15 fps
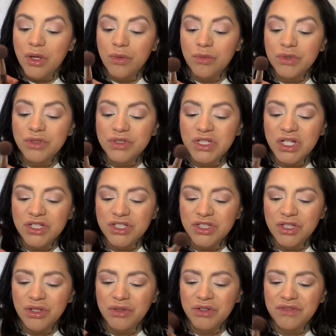When you touch it
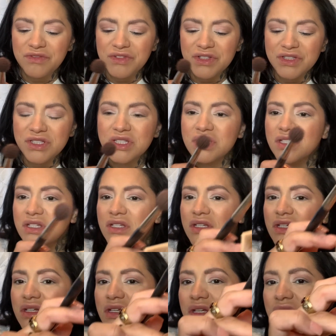though, it feels,
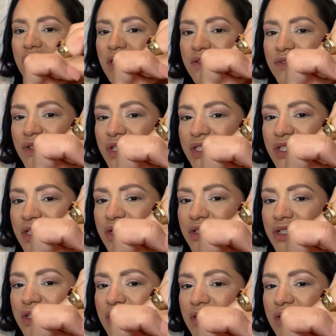if you guys can hear it,